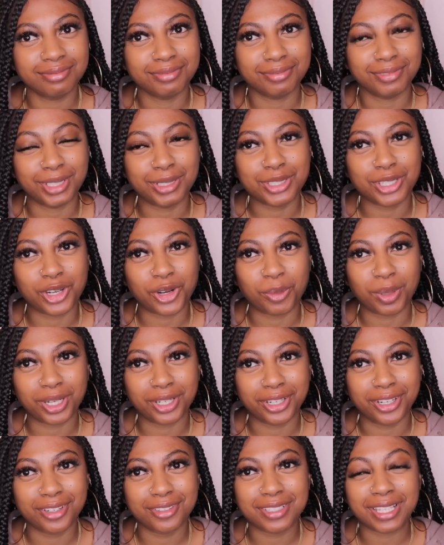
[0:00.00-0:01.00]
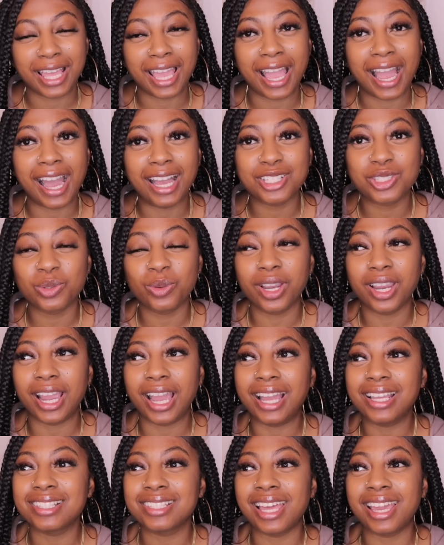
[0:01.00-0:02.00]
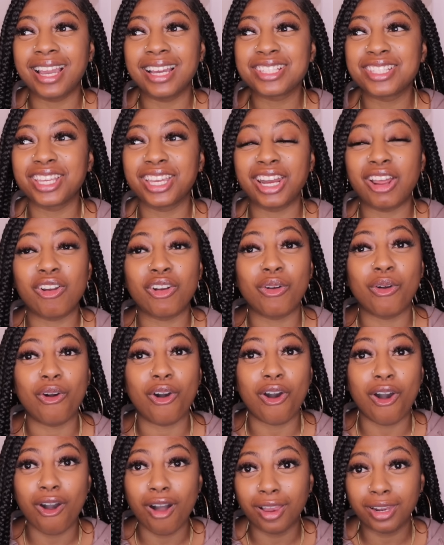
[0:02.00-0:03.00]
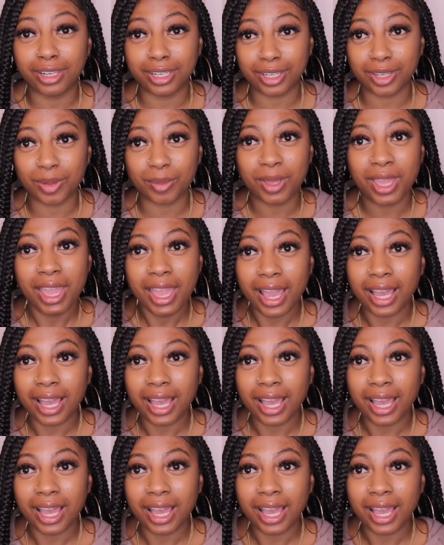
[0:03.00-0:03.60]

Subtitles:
that's getting on my nerves. I swear, I took it out on all of them.